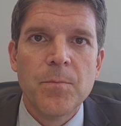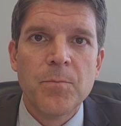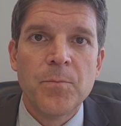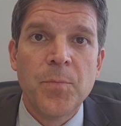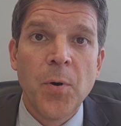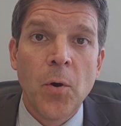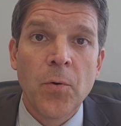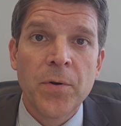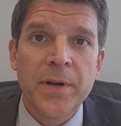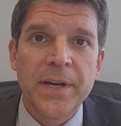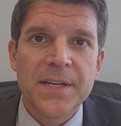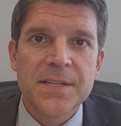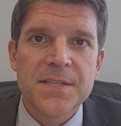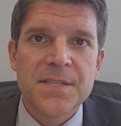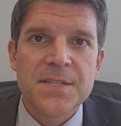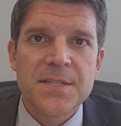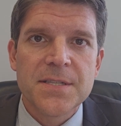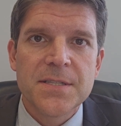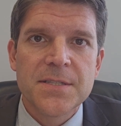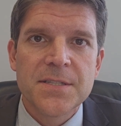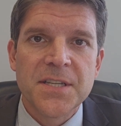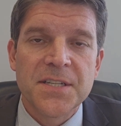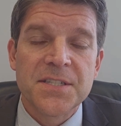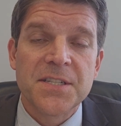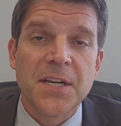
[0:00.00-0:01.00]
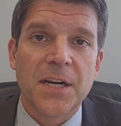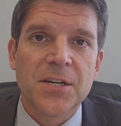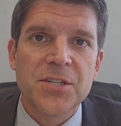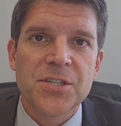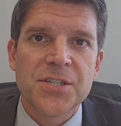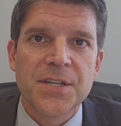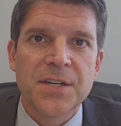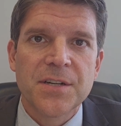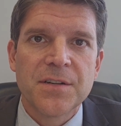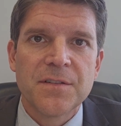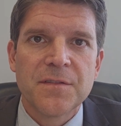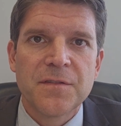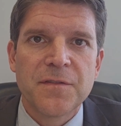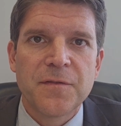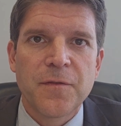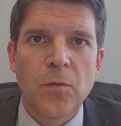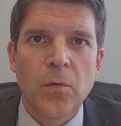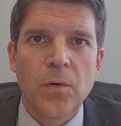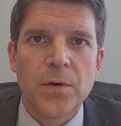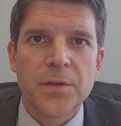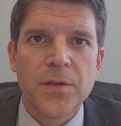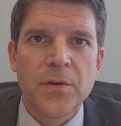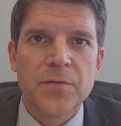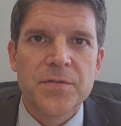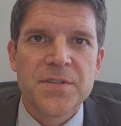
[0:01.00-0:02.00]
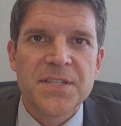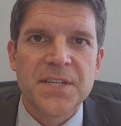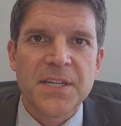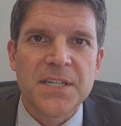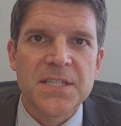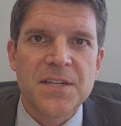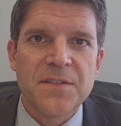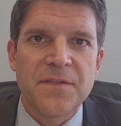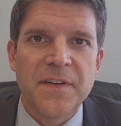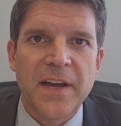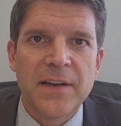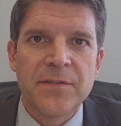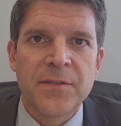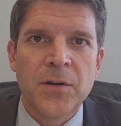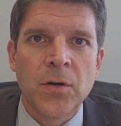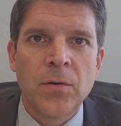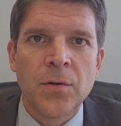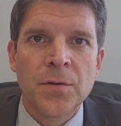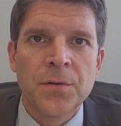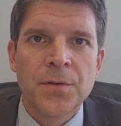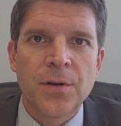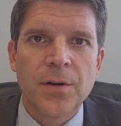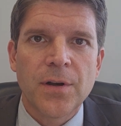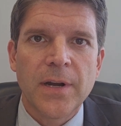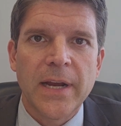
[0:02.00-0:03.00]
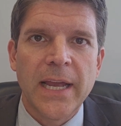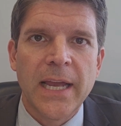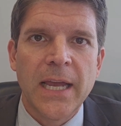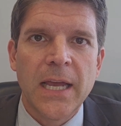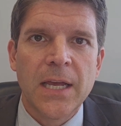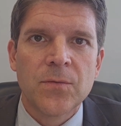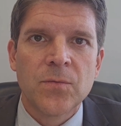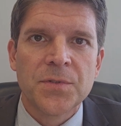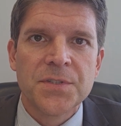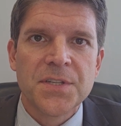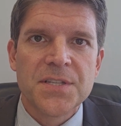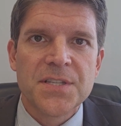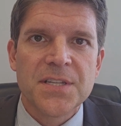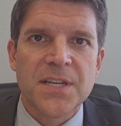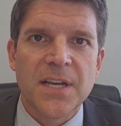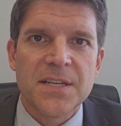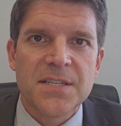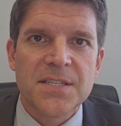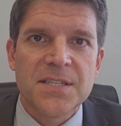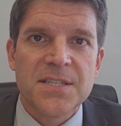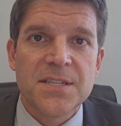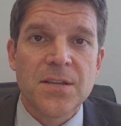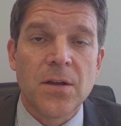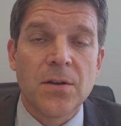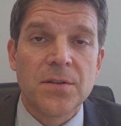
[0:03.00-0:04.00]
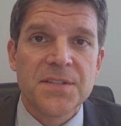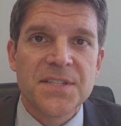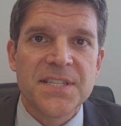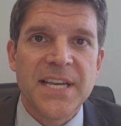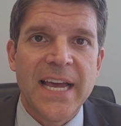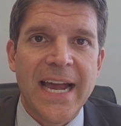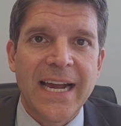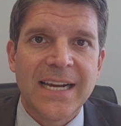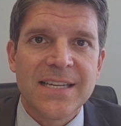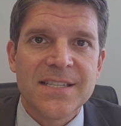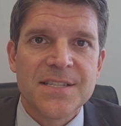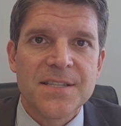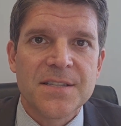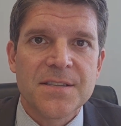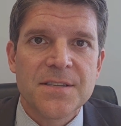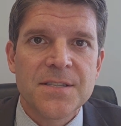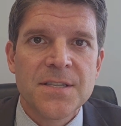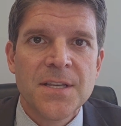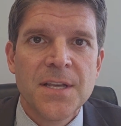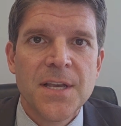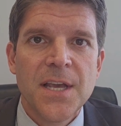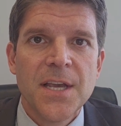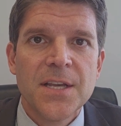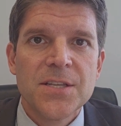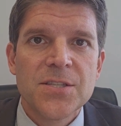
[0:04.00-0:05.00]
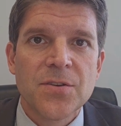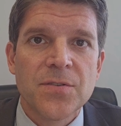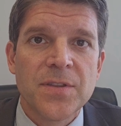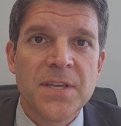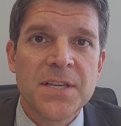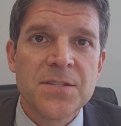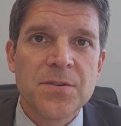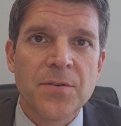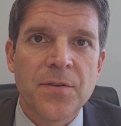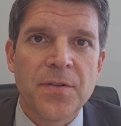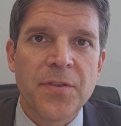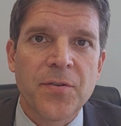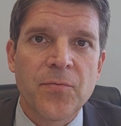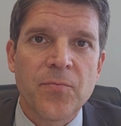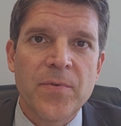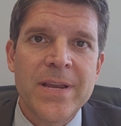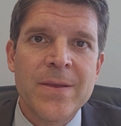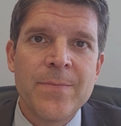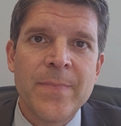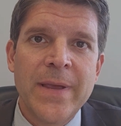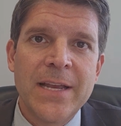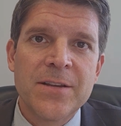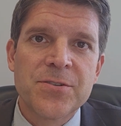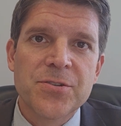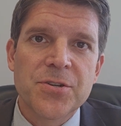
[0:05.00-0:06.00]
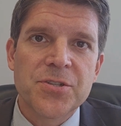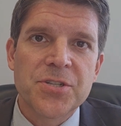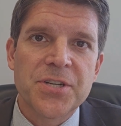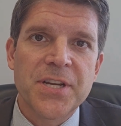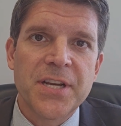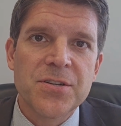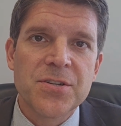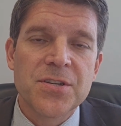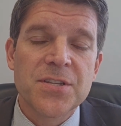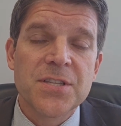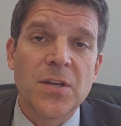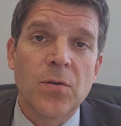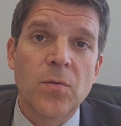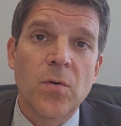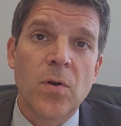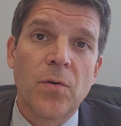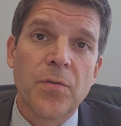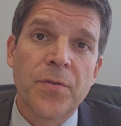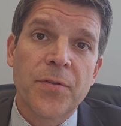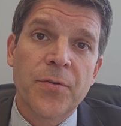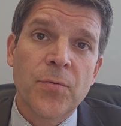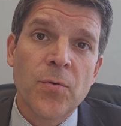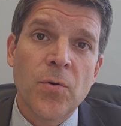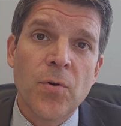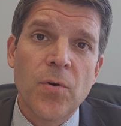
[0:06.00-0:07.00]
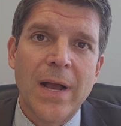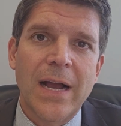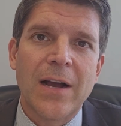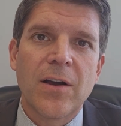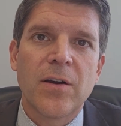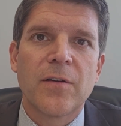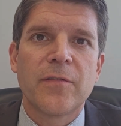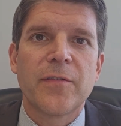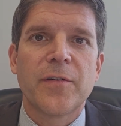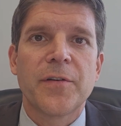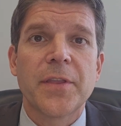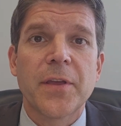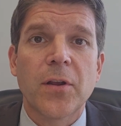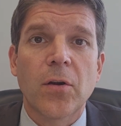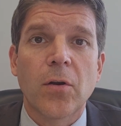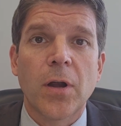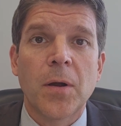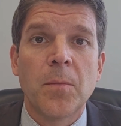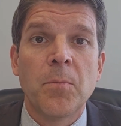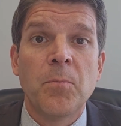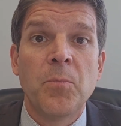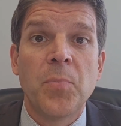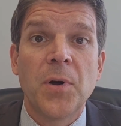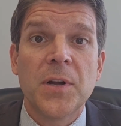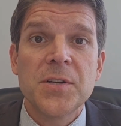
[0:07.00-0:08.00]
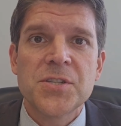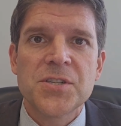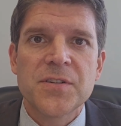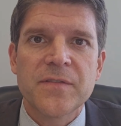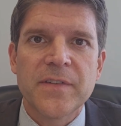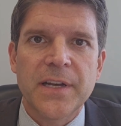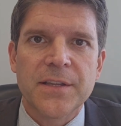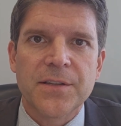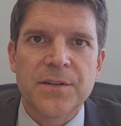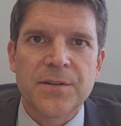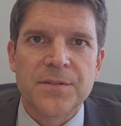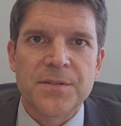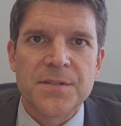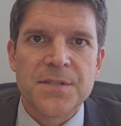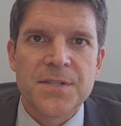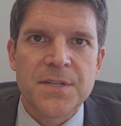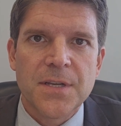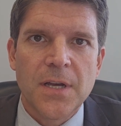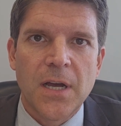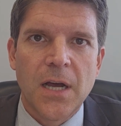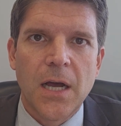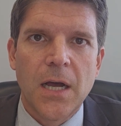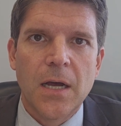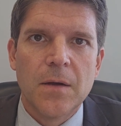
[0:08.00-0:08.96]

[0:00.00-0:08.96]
bonus deduction for those 65 and older, and we'll discuss SALT taxes. So these are three major changes that we'll go through. However, there are a bunch of others.